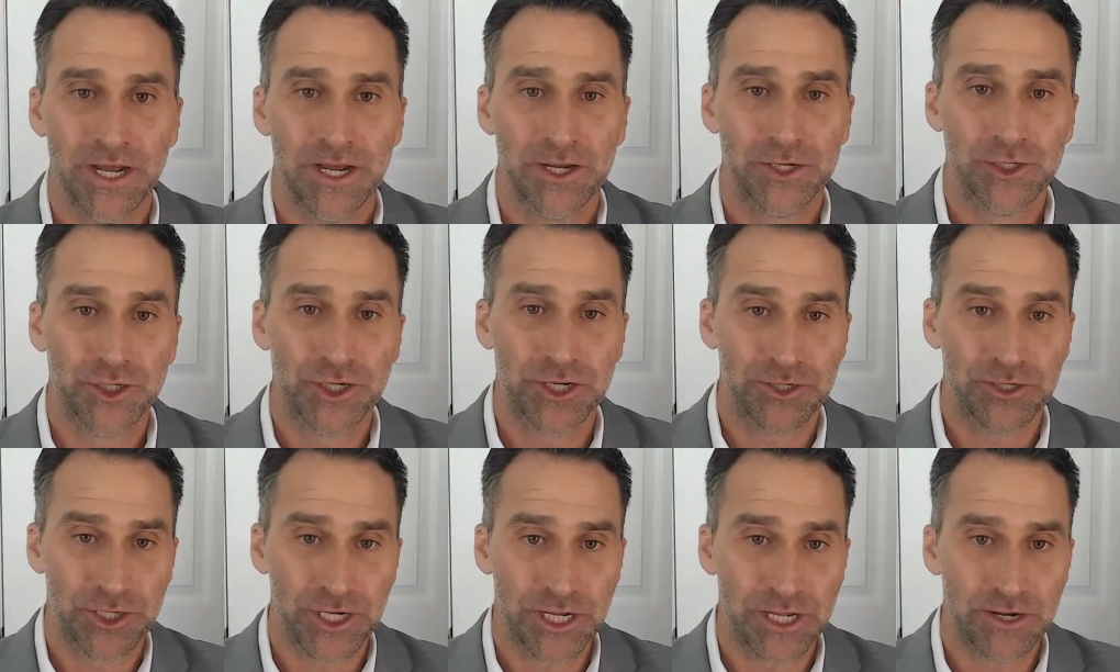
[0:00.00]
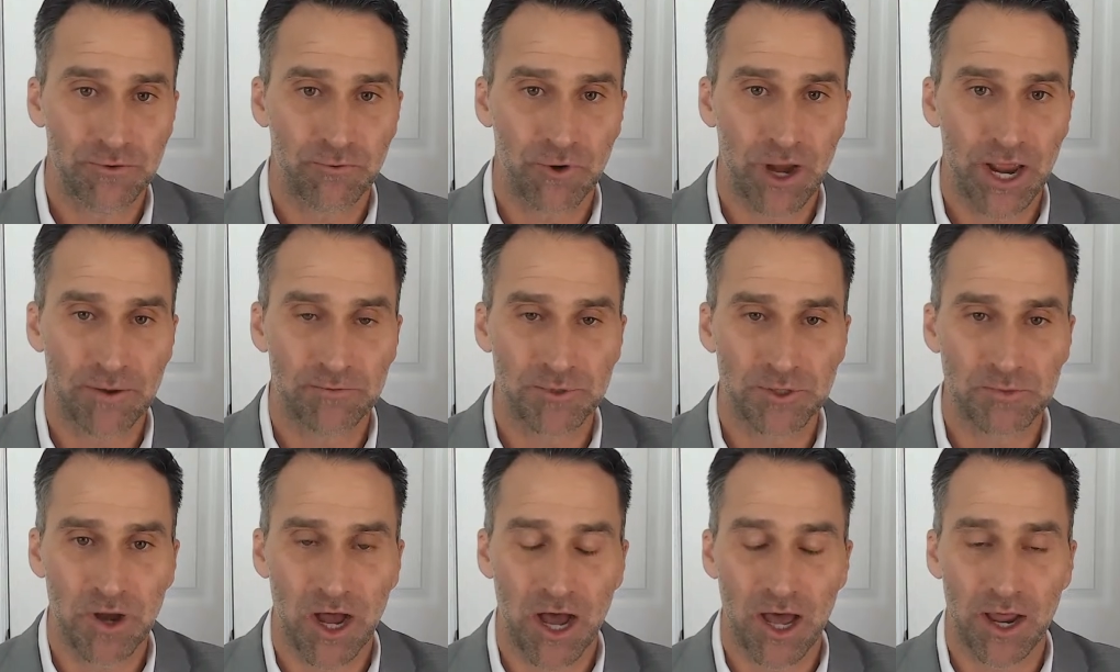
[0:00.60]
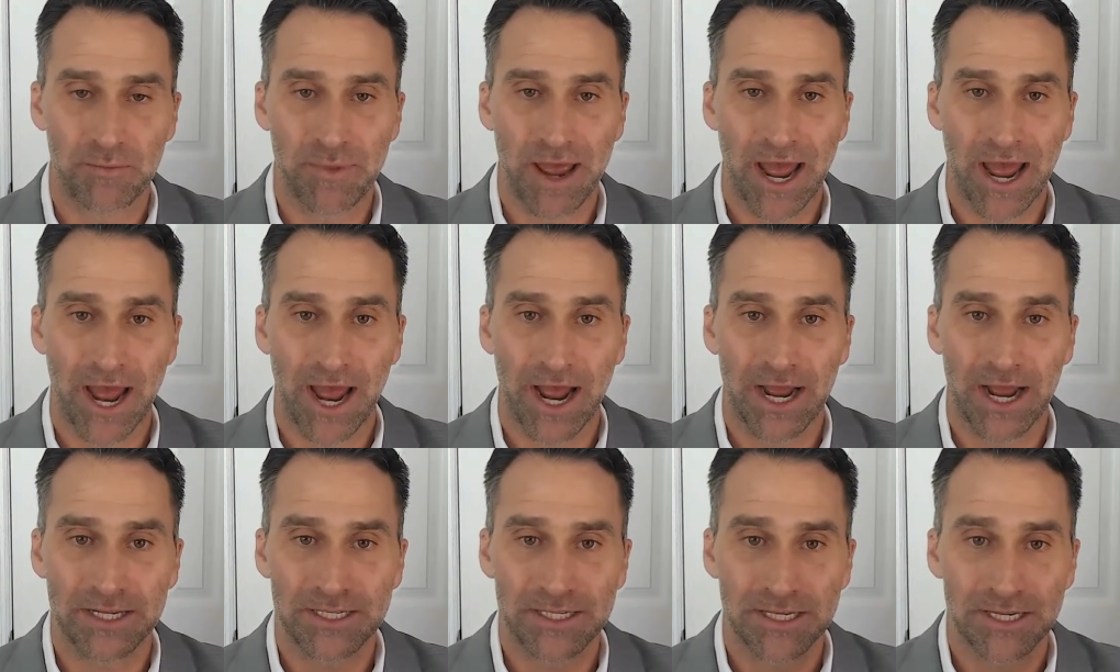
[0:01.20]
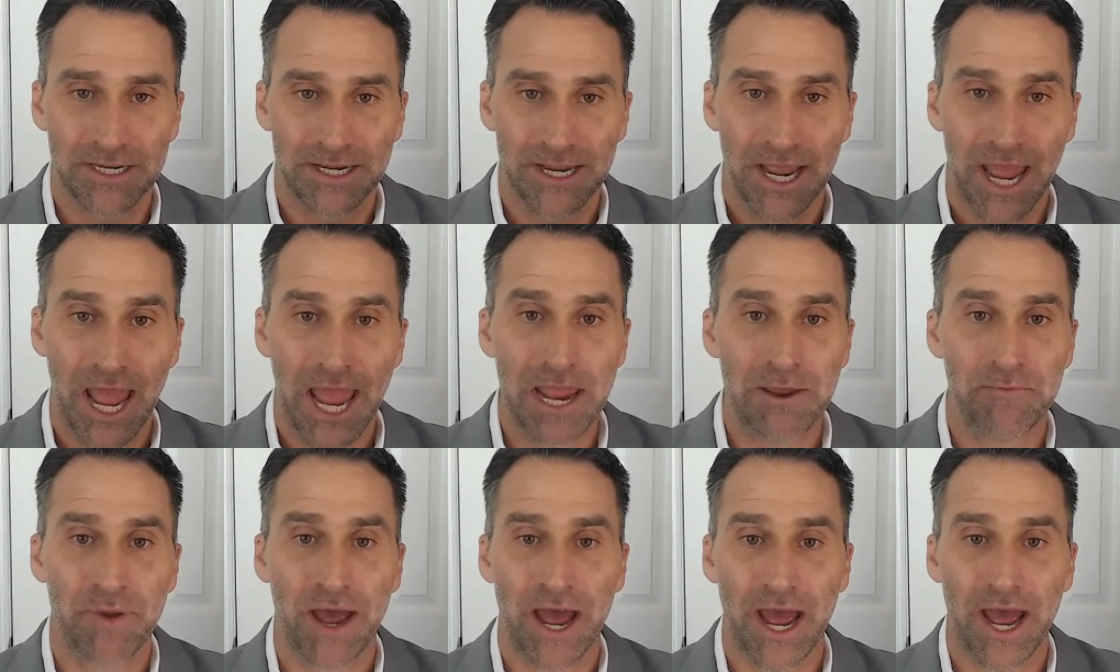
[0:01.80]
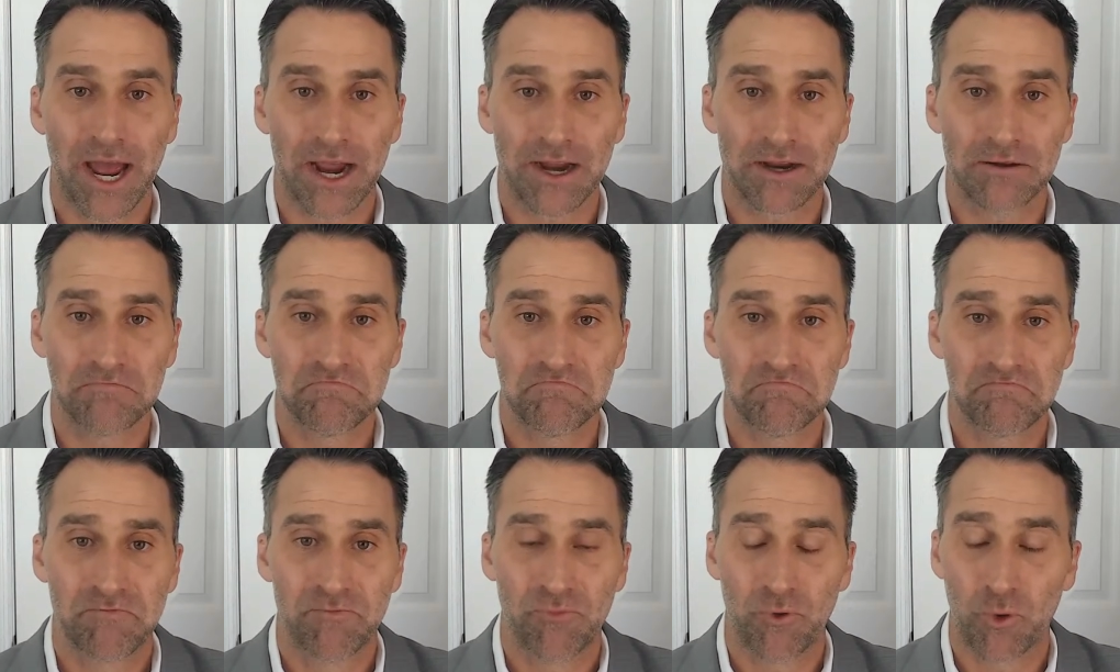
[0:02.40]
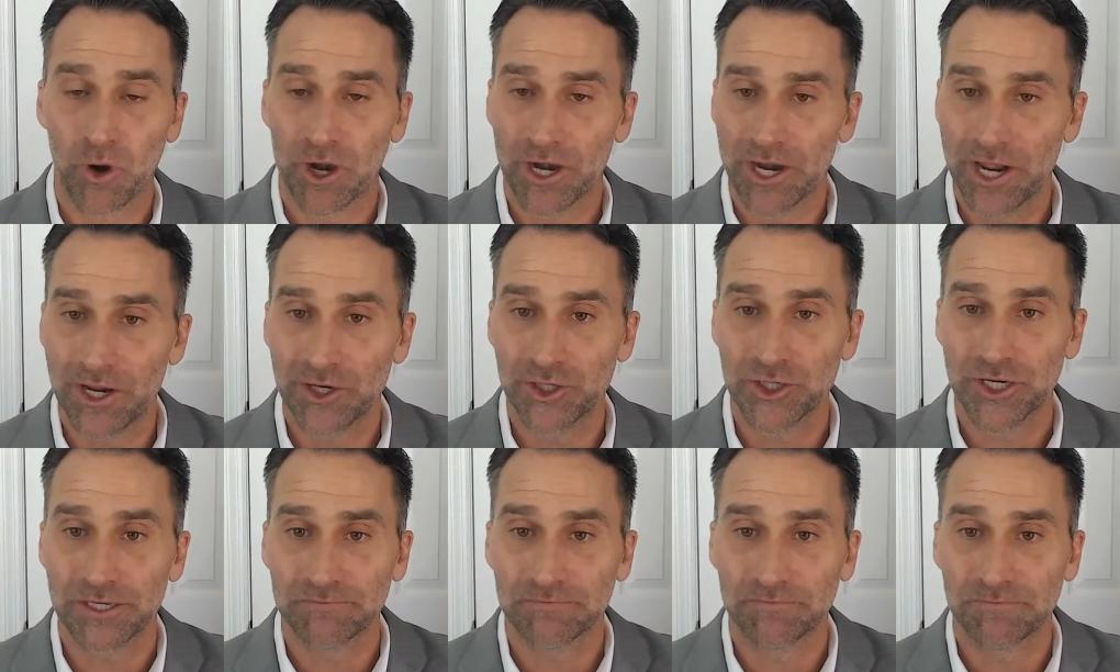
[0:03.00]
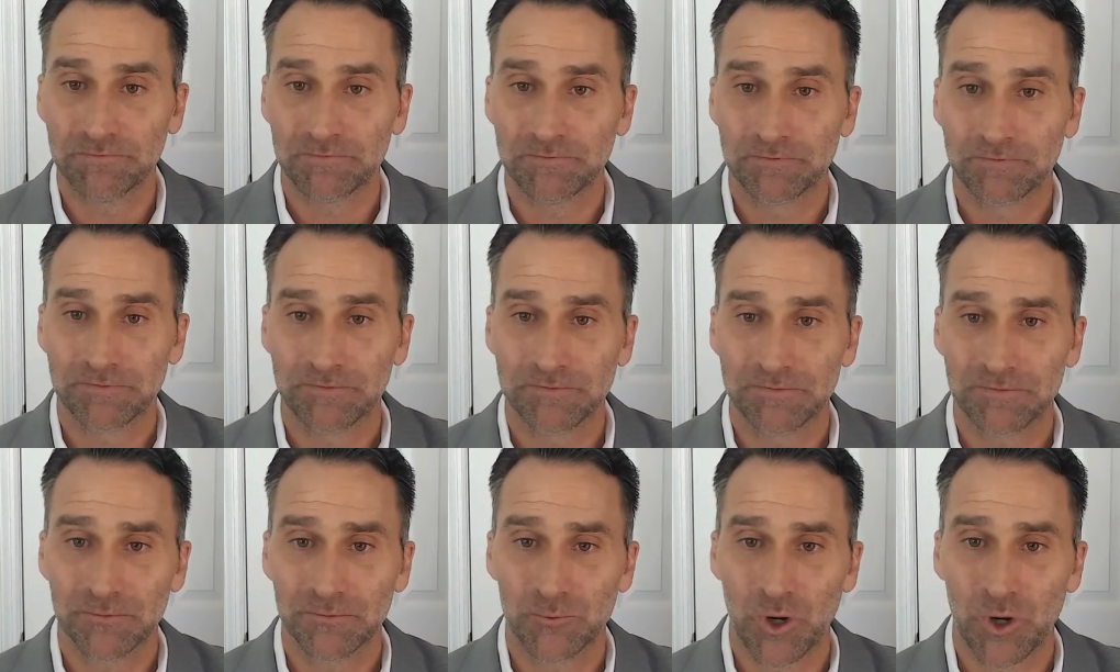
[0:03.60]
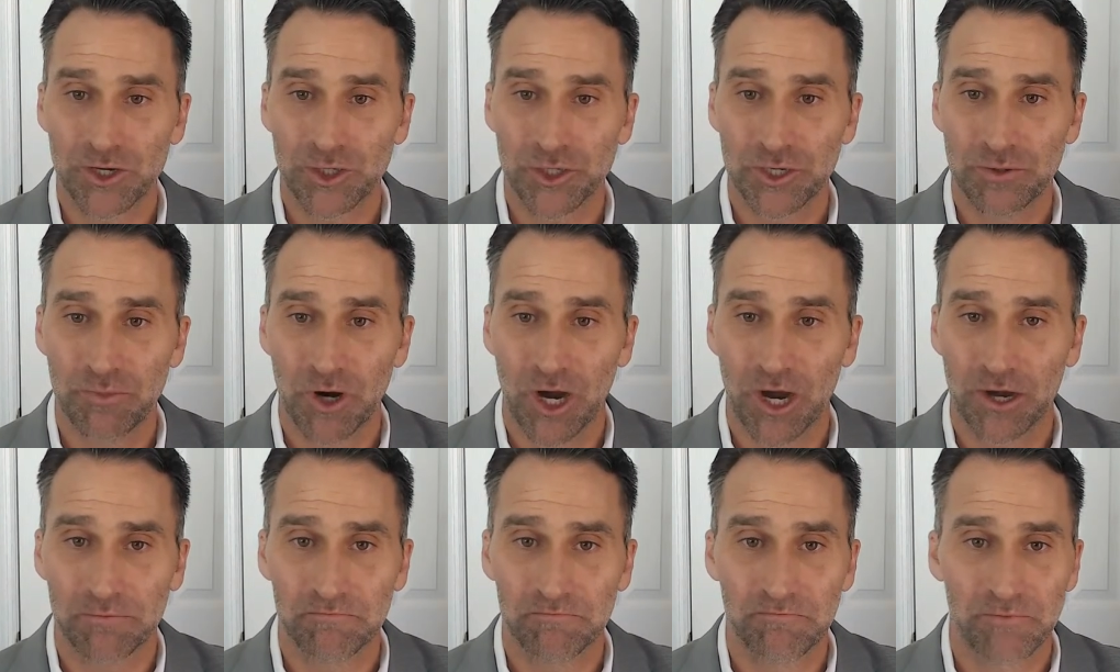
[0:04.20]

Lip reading: Gene Ramsbottom asked, AIPAC foreign agent? Question mark.